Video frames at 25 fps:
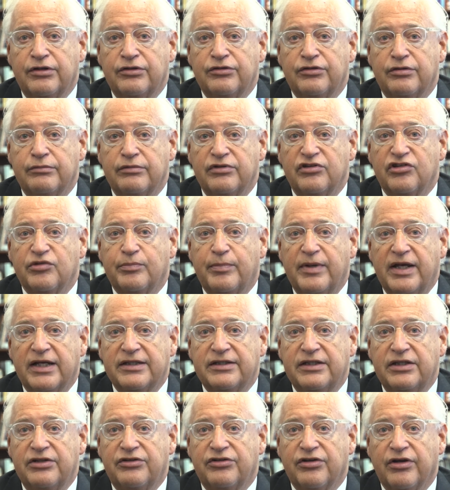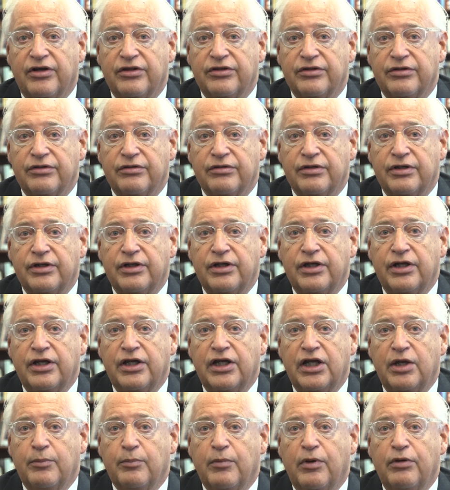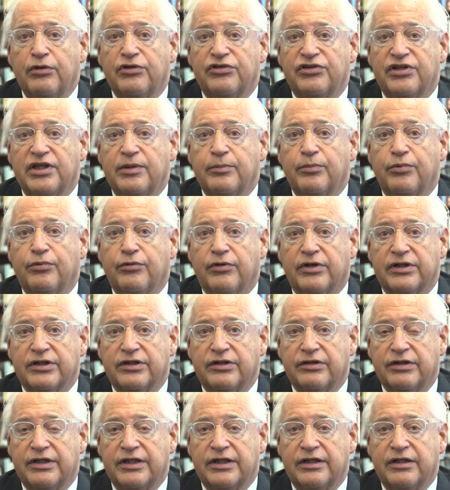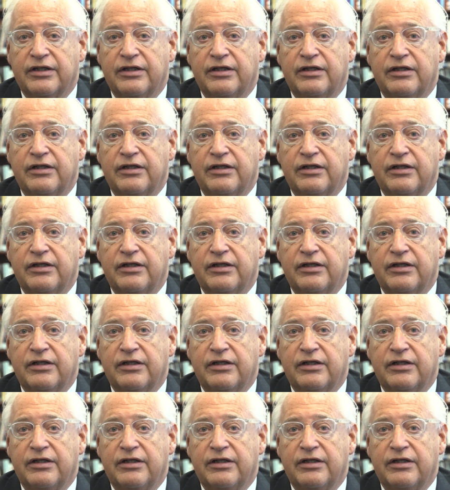to respect each other, and most importantly,